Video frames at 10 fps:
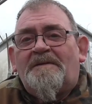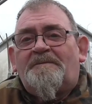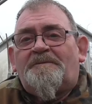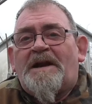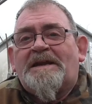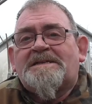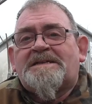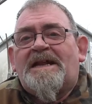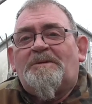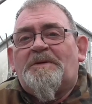frantic as
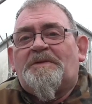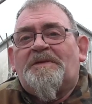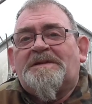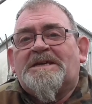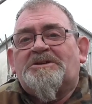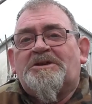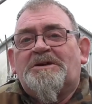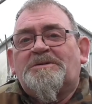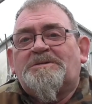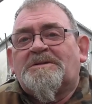hell with the
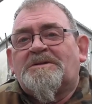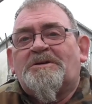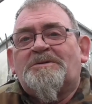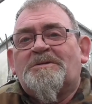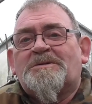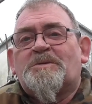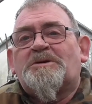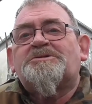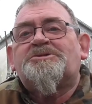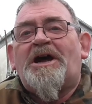tissues and God knows
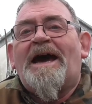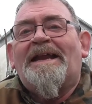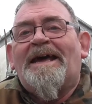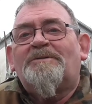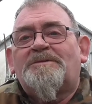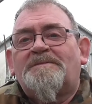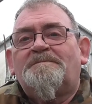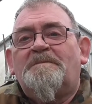what, dry it out,